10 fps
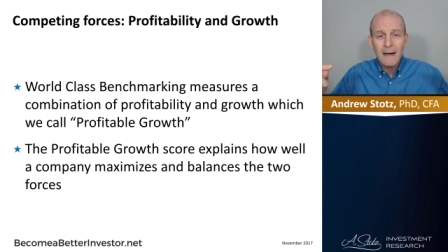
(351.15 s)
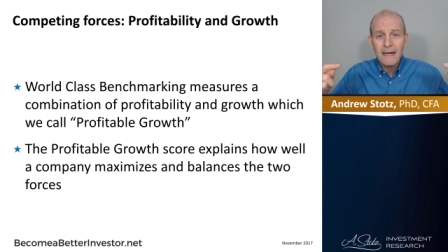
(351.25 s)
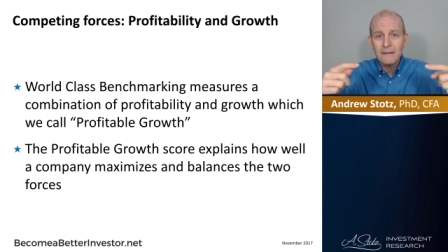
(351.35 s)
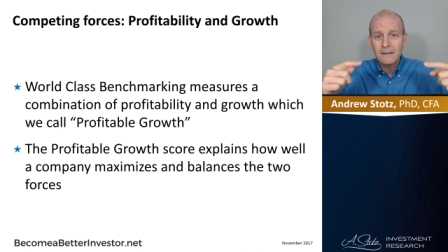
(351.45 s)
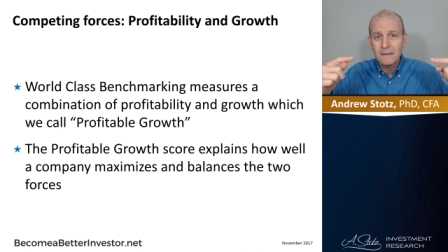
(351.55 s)

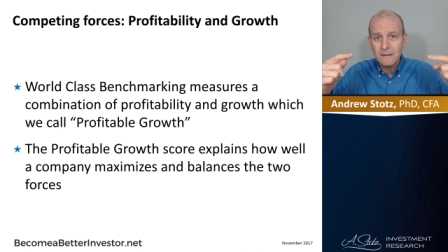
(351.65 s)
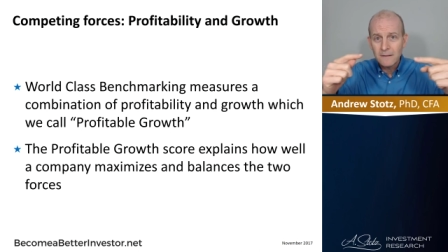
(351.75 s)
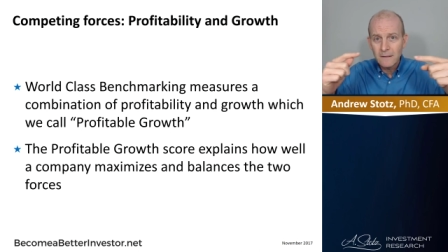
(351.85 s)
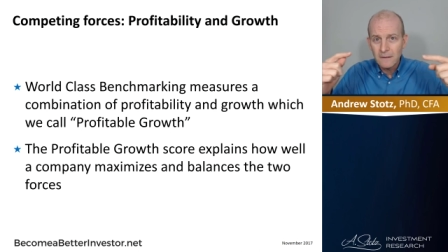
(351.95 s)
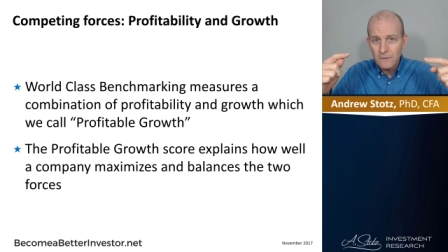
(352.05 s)

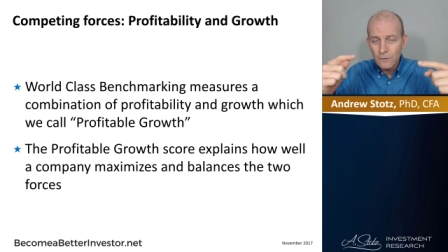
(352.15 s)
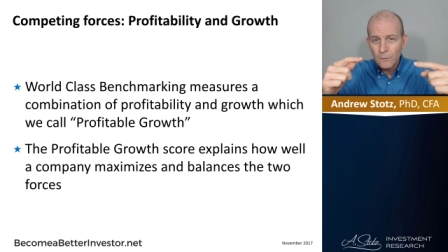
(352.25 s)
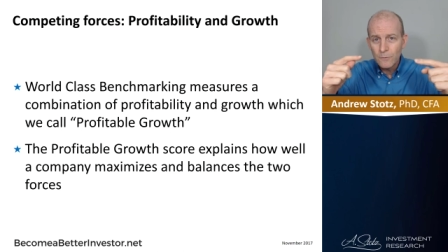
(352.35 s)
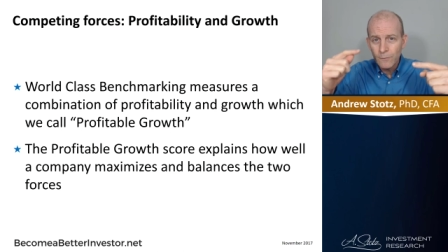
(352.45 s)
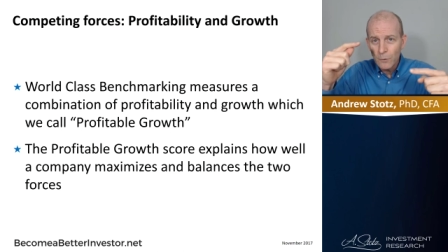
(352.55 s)
balances the
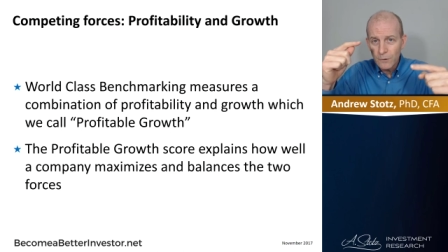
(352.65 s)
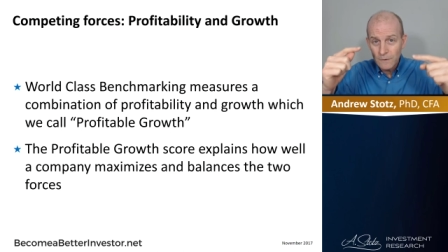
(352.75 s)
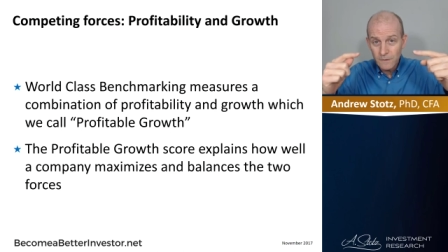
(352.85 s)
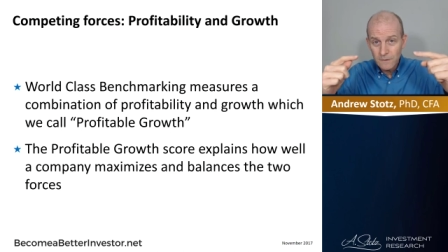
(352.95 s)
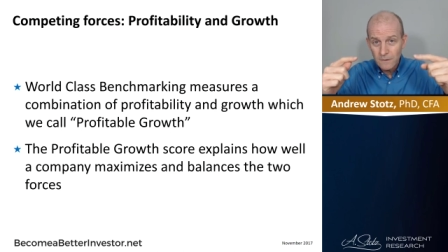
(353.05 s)
two
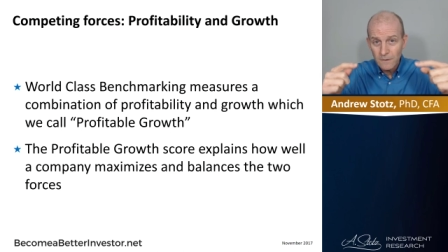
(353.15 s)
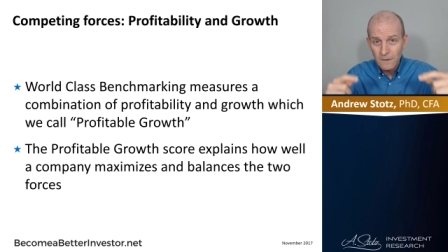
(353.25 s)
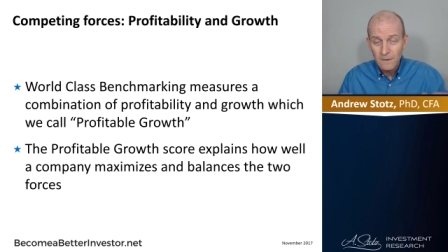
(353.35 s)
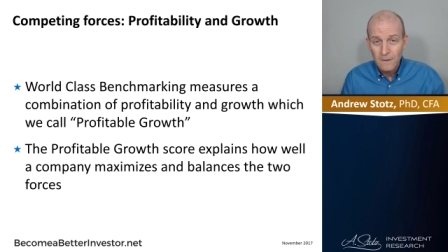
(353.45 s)
forces.